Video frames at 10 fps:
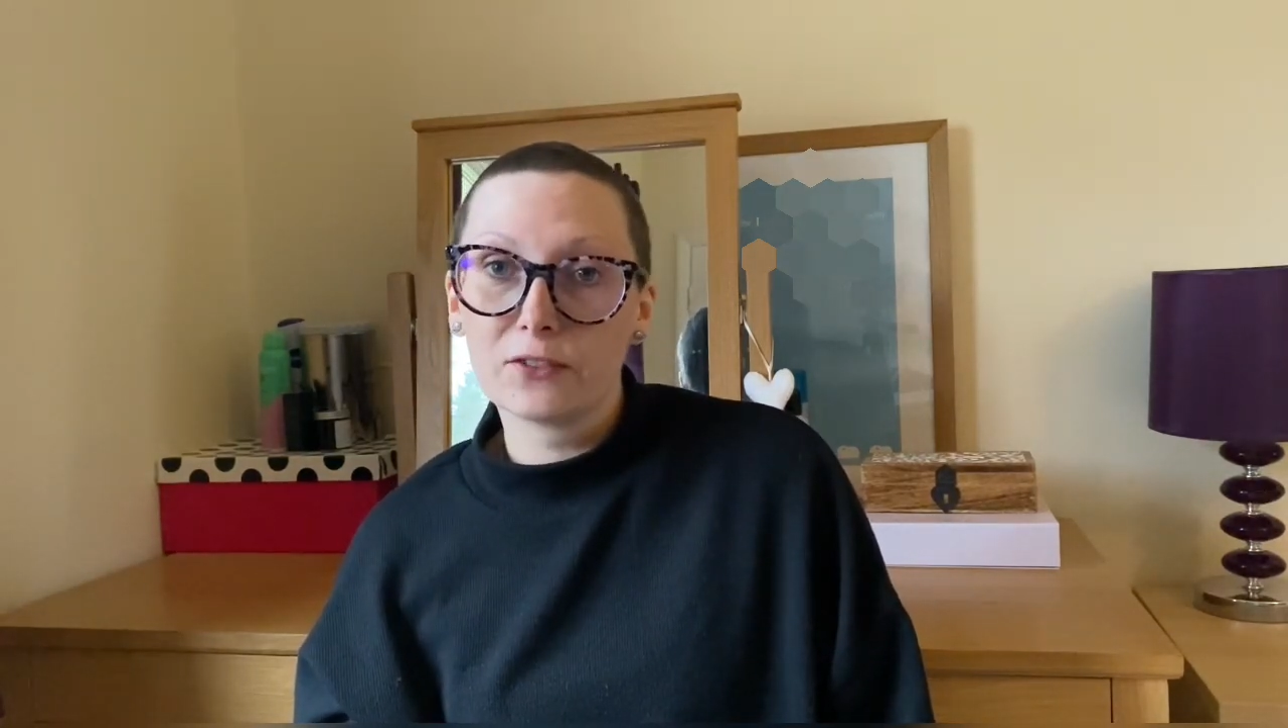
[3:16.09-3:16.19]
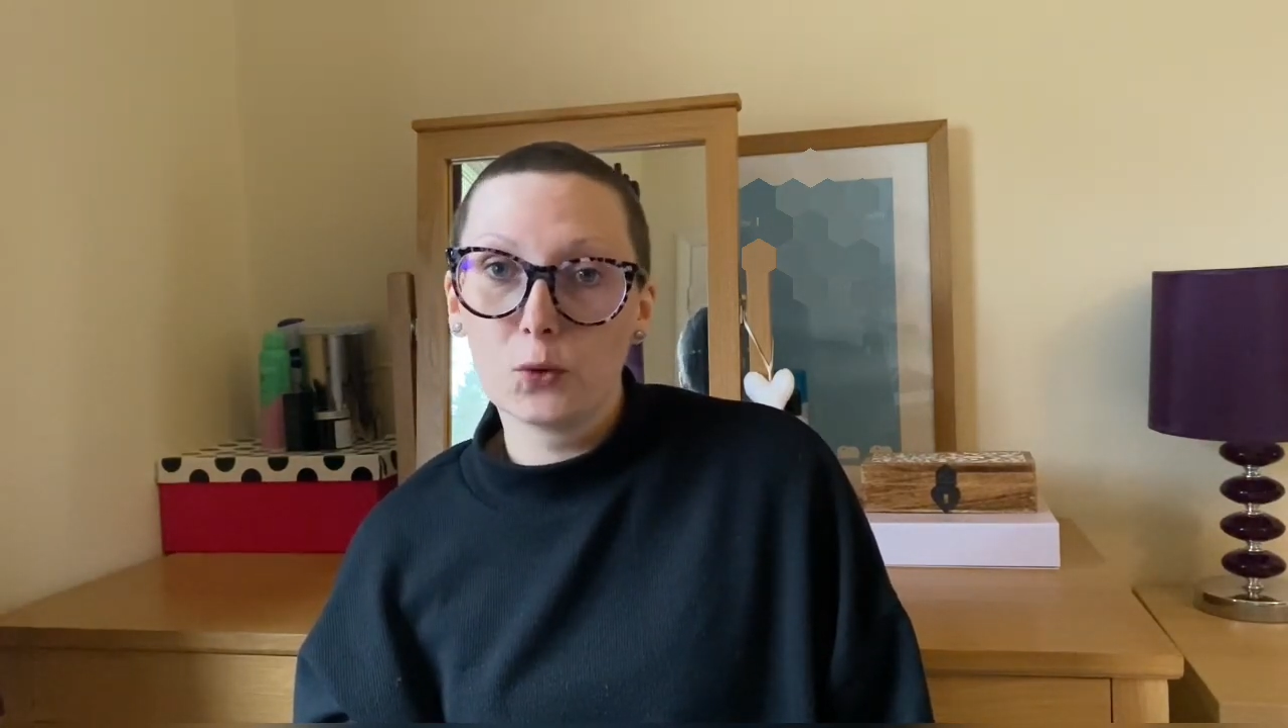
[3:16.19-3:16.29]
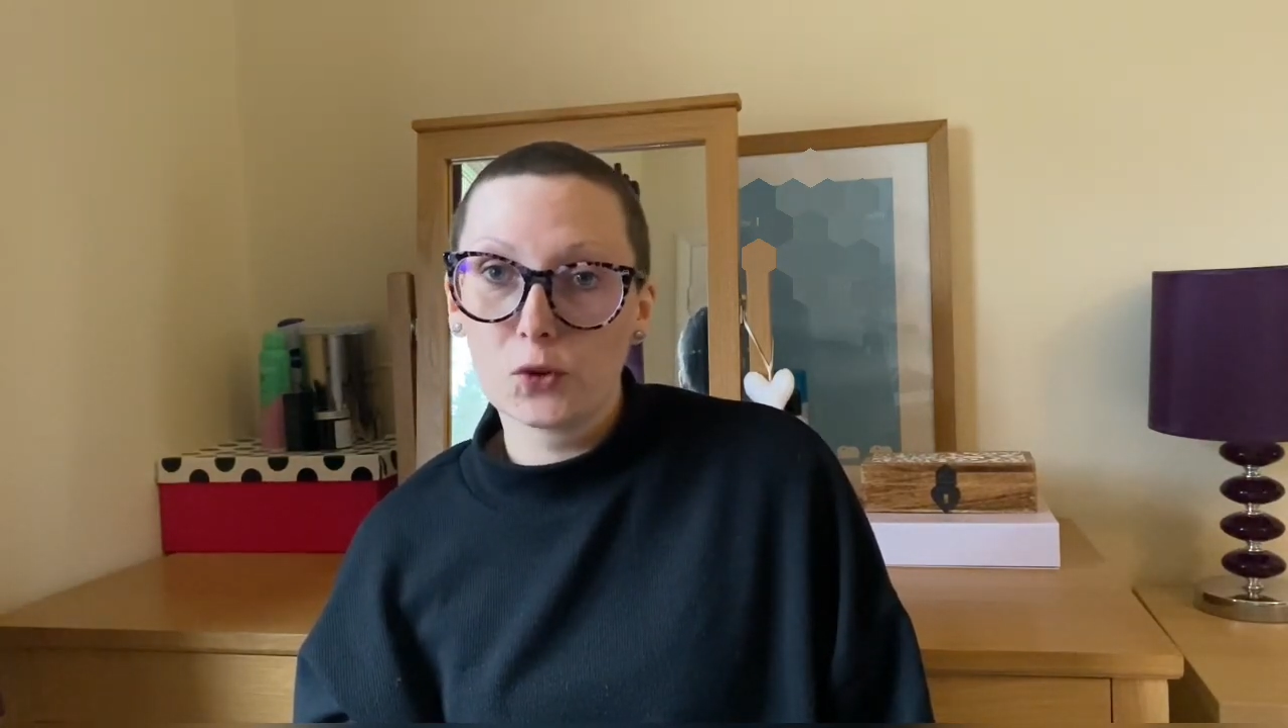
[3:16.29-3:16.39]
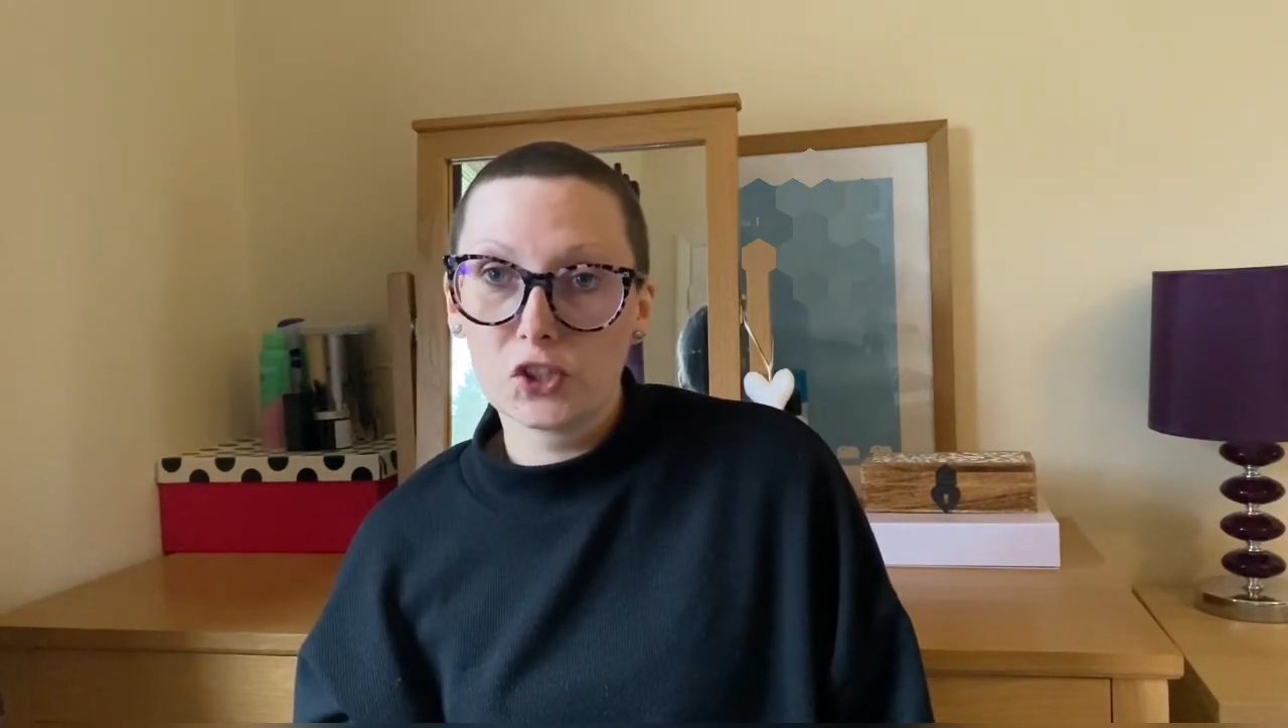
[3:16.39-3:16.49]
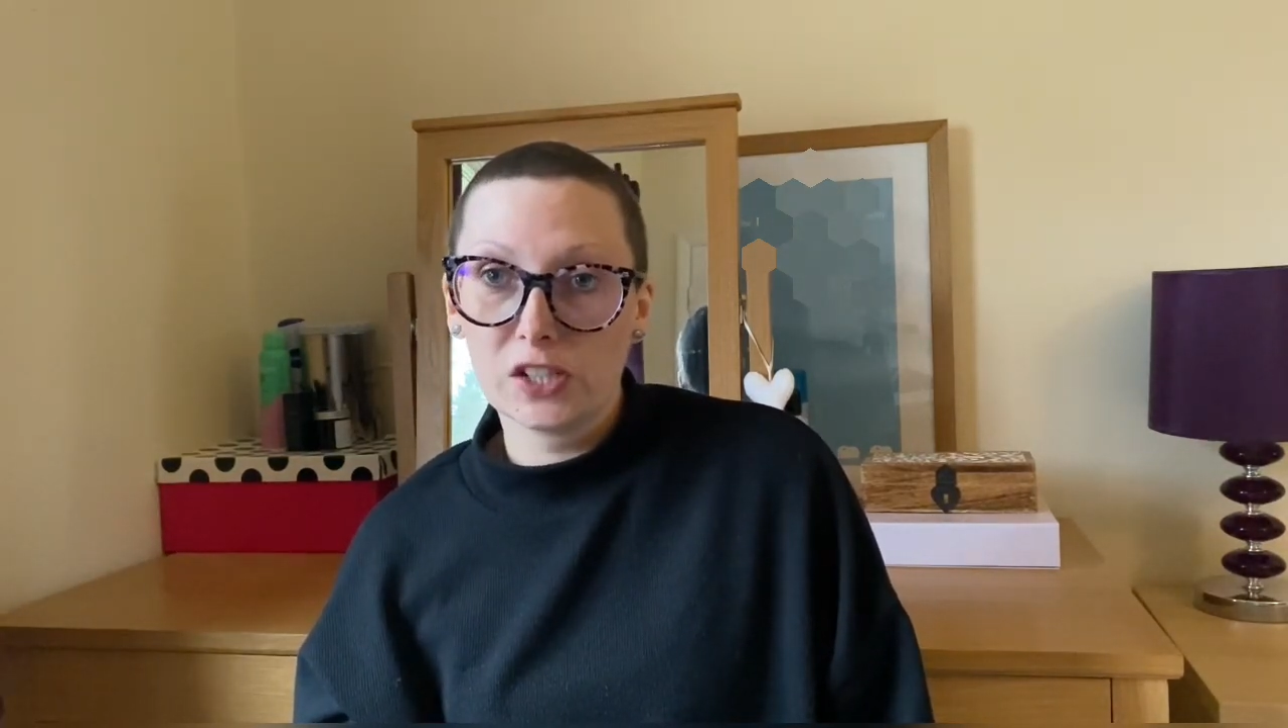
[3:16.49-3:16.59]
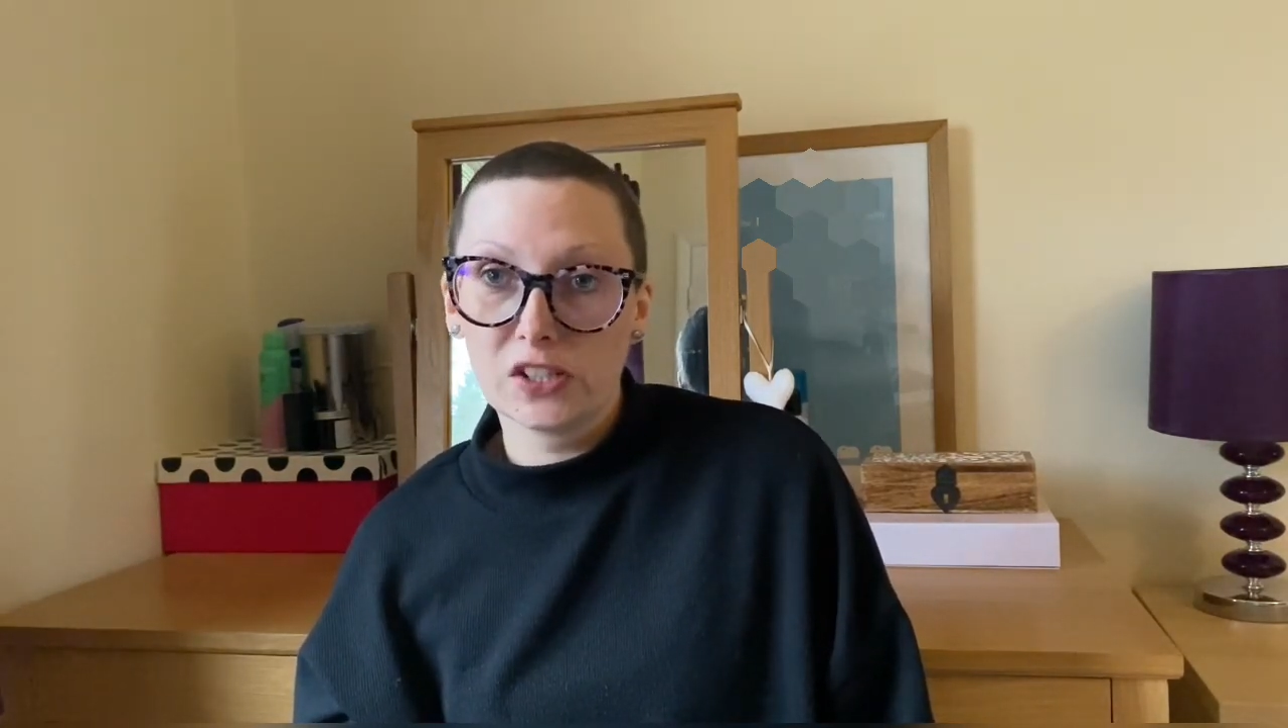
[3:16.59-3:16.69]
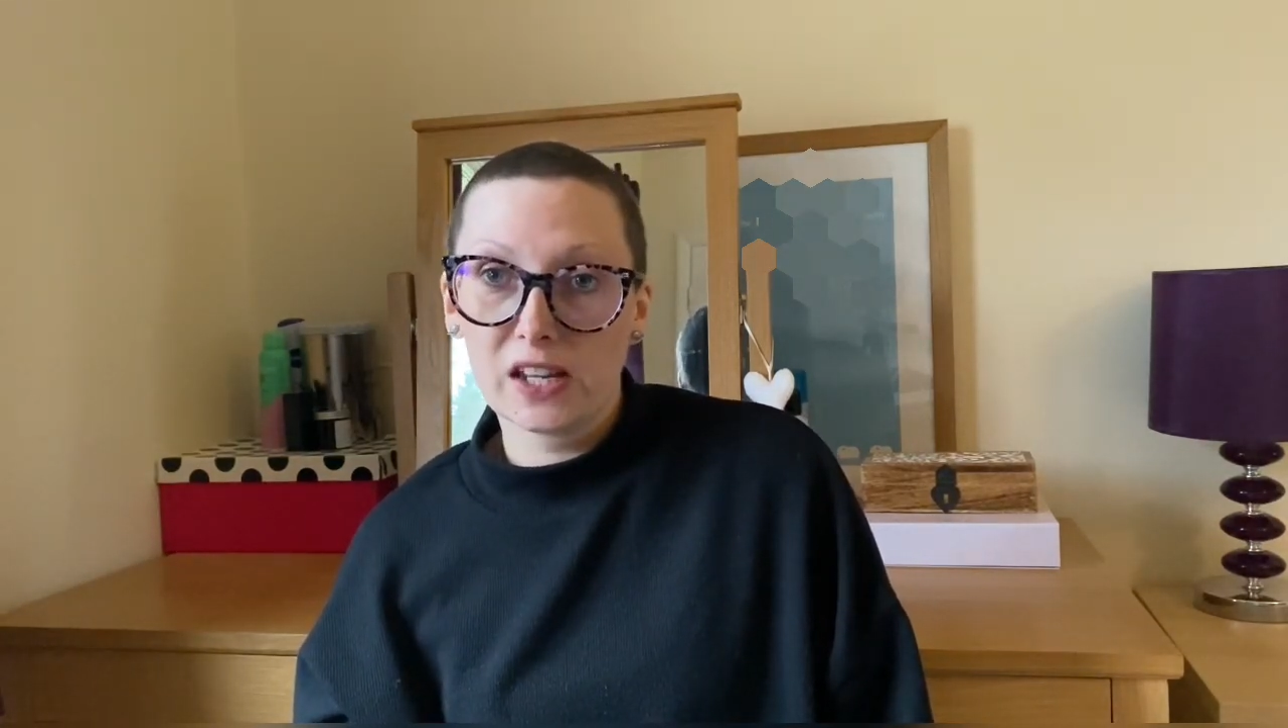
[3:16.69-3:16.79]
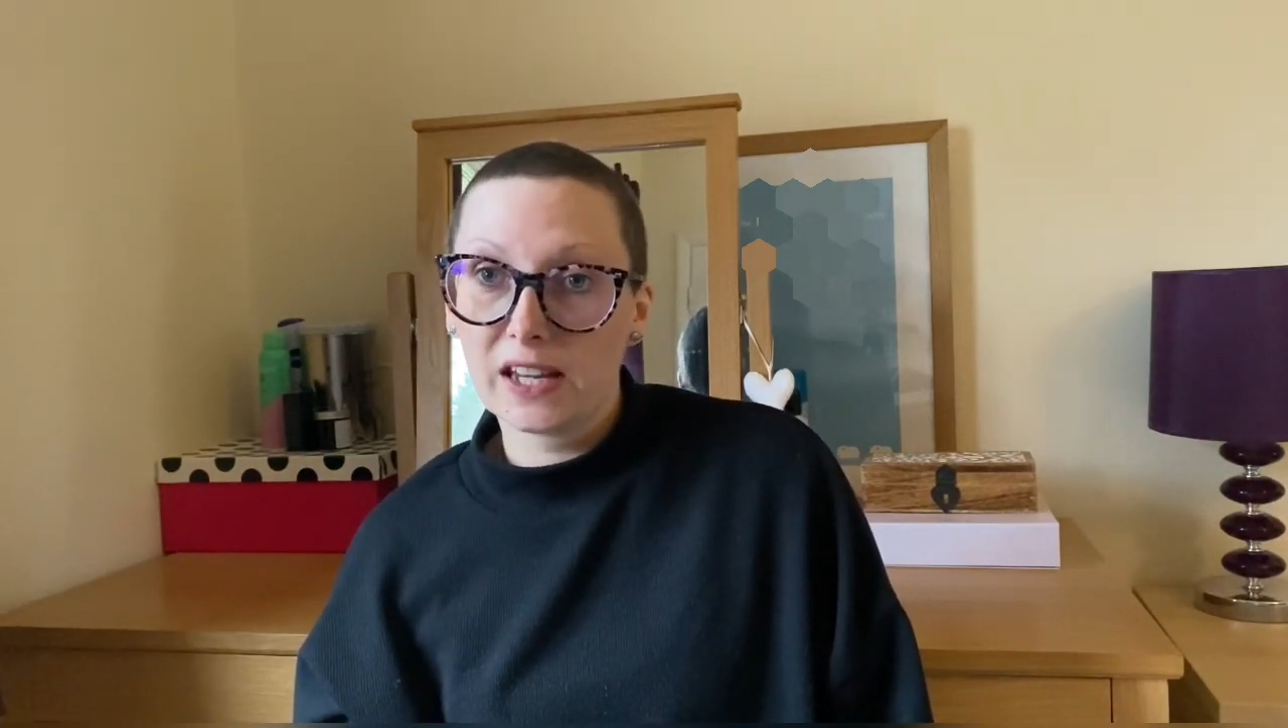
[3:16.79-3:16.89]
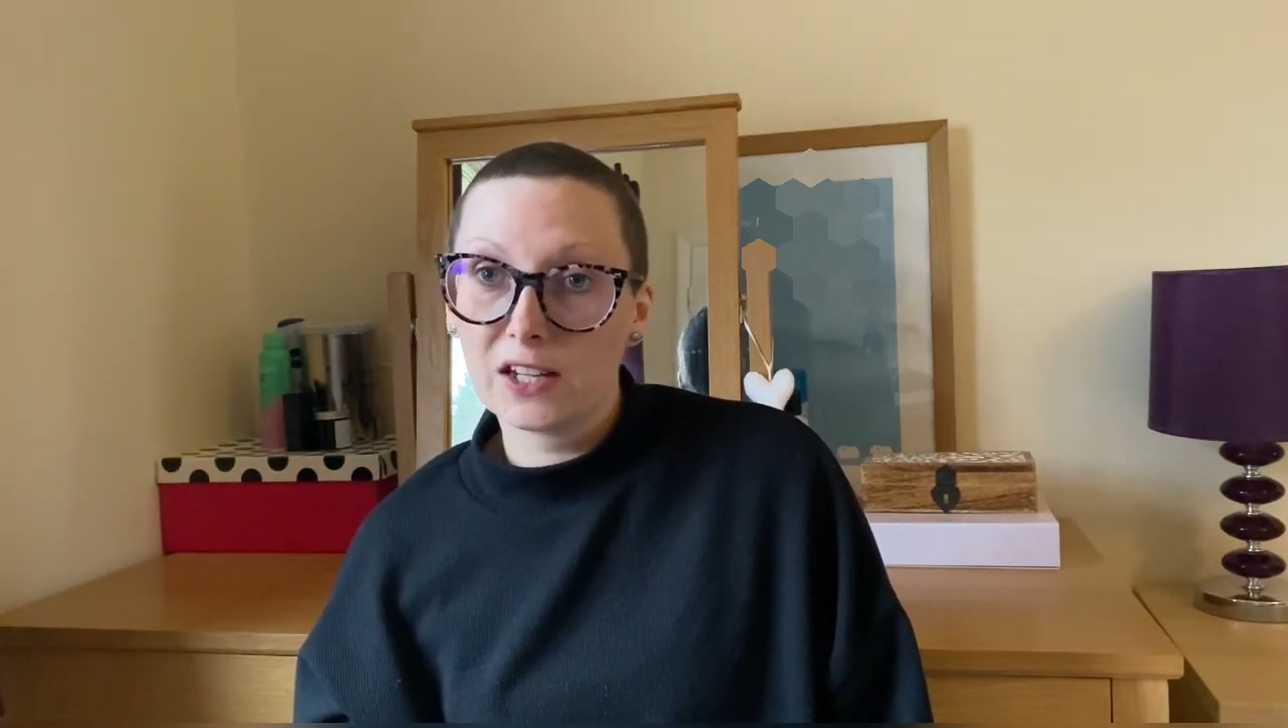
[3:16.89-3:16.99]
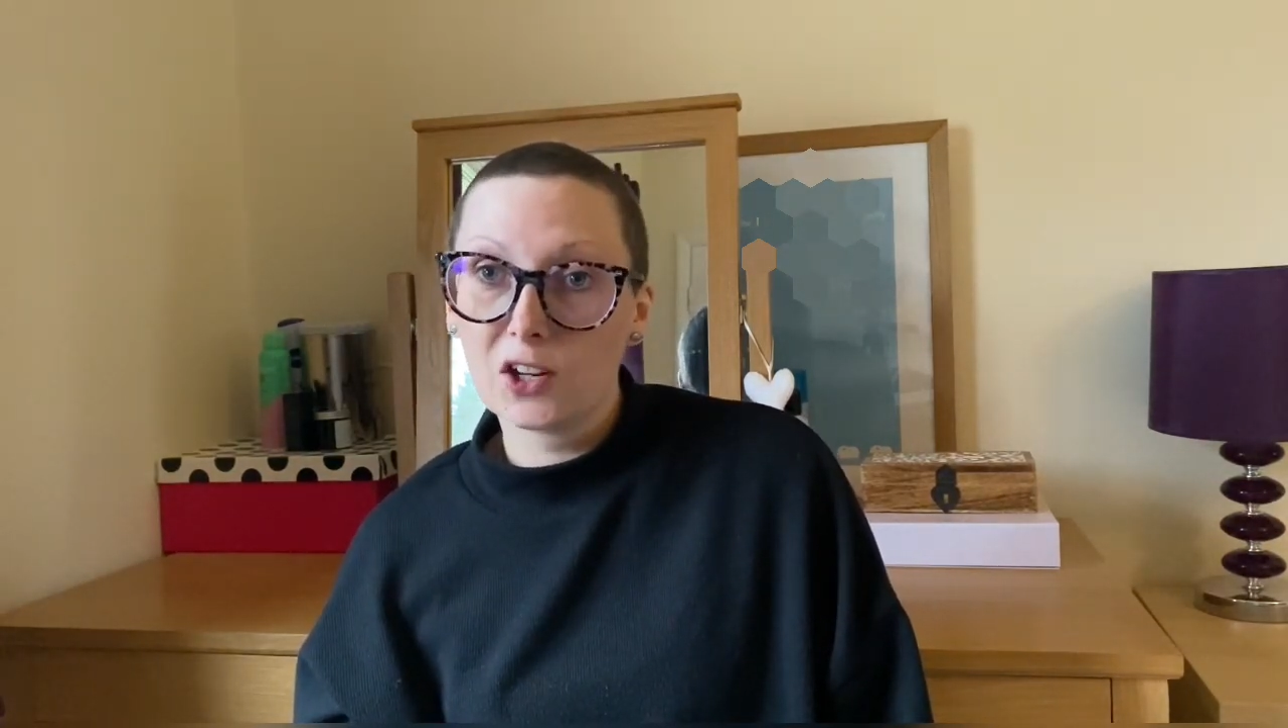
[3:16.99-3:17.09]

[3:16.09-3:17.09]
Yorkshire tea.